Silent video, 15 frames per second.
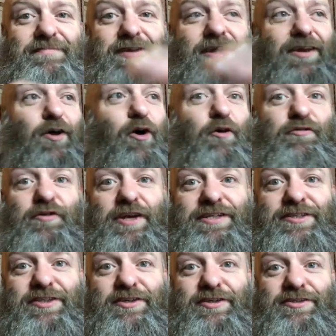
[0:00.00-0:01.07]
offering
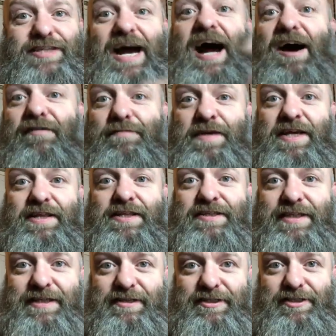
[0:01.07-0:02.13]
to have me at the
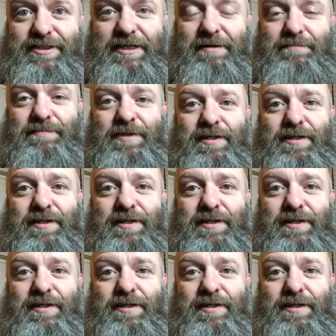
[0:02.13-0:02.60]
dealership